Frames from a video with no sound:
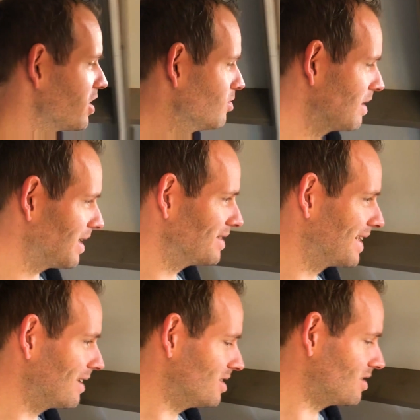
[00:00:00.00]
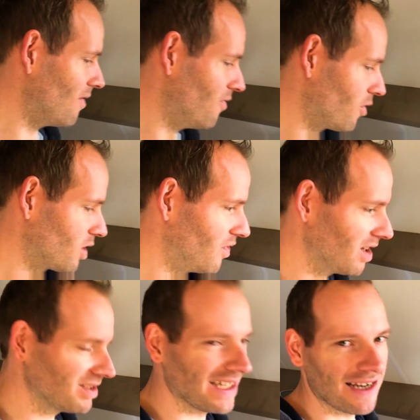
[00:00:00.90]
Sometimes I get stuff for the
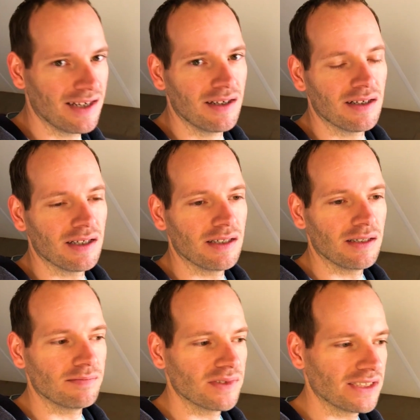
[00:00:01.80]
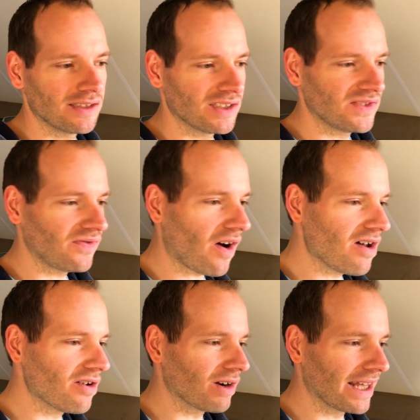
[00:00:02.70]
videos that's just
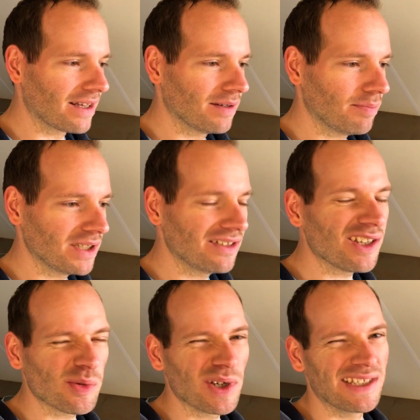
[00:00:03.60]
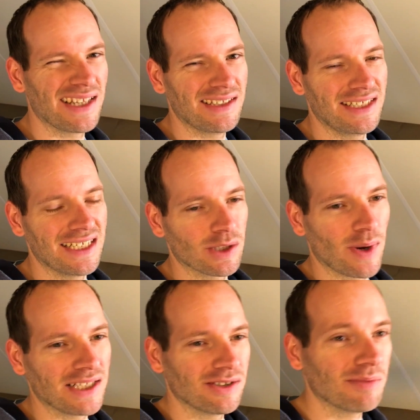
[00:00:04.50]
fun or but not really needed,
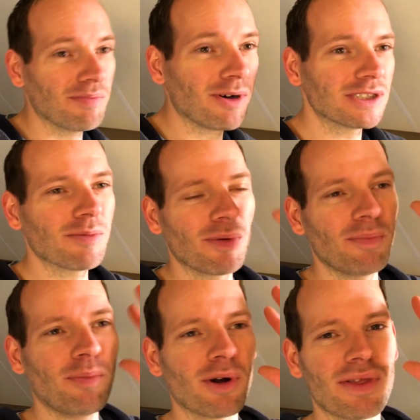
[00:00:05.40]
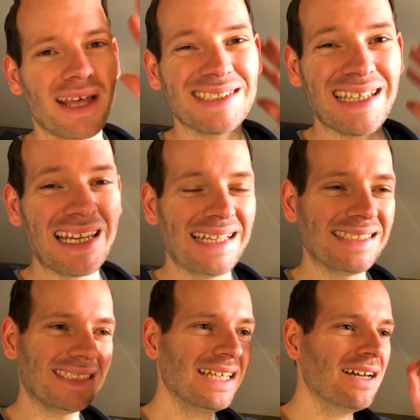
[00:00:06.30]
right? So the most important thing is the
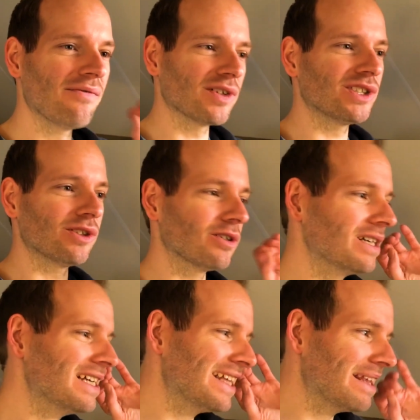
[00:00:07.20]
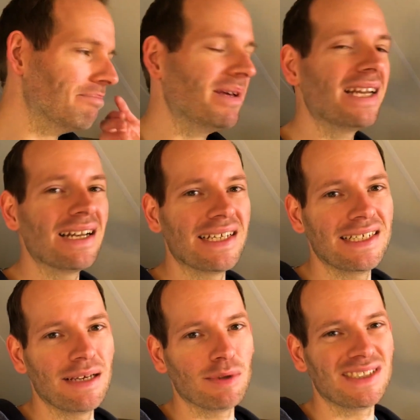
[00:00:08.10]
lens, for sure. Immediately,
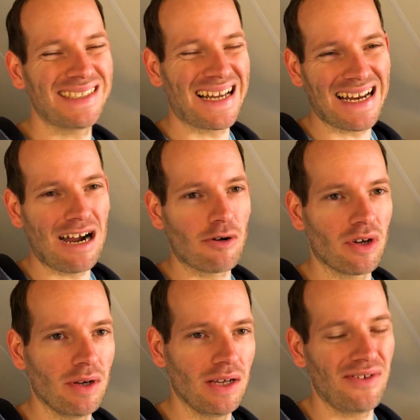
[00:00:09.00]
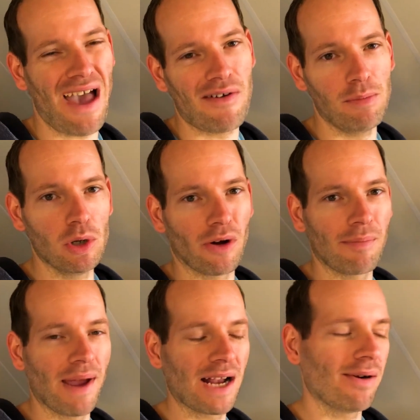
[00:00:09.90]
it will stand out if you have a blurry
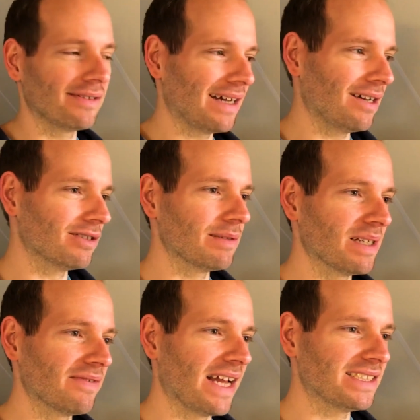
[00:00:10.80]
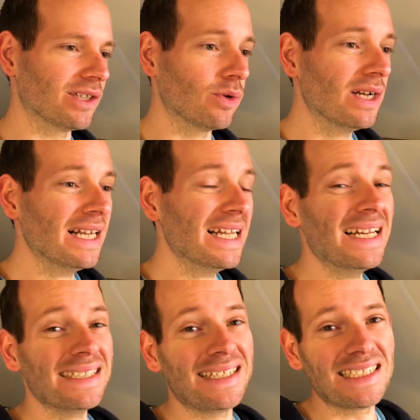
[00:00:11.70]
background. I honestly believe that. So
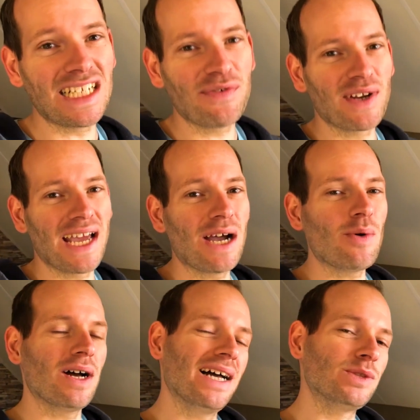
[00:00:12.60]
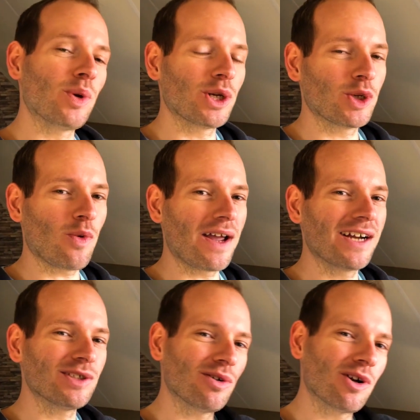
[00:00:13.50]
that's it for now. It's Wilco the Kreij here,
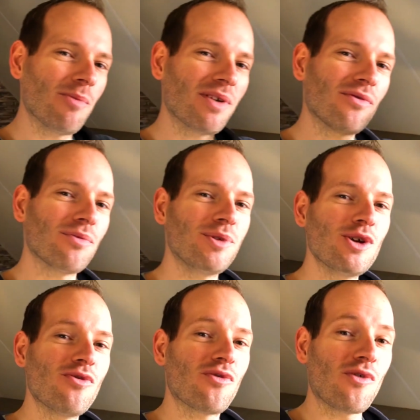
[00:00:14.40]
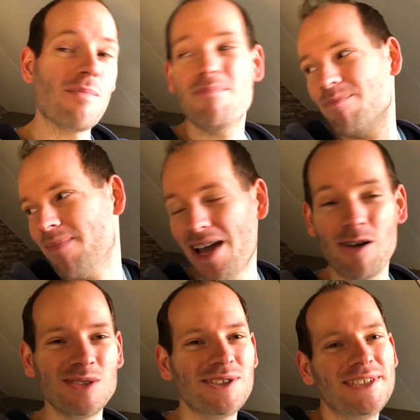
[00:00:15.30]
coming from you from my home
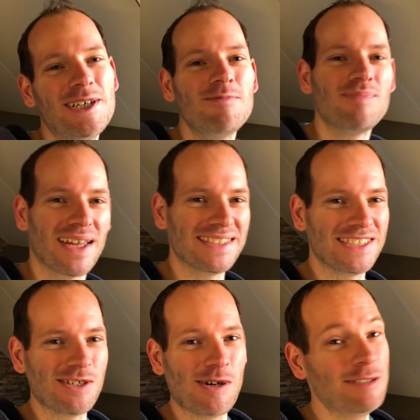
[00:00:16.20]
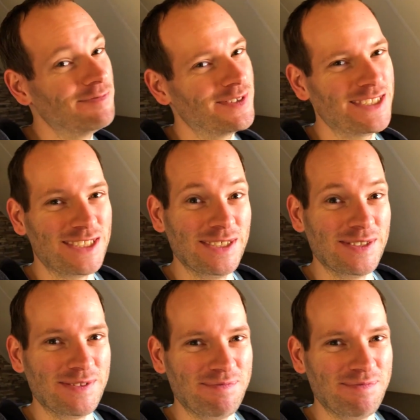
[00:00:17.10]
studio, and see you all soon.